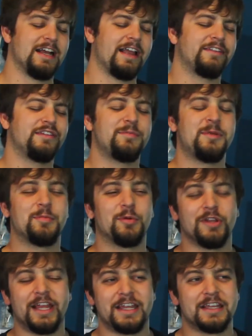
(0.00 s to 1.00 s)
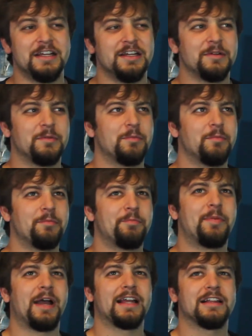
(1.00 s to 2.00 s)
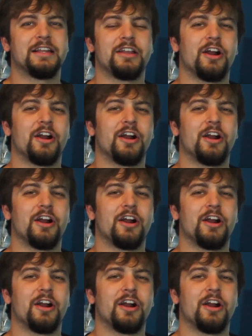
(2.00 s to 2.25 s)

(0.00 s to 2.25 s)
I see people like battling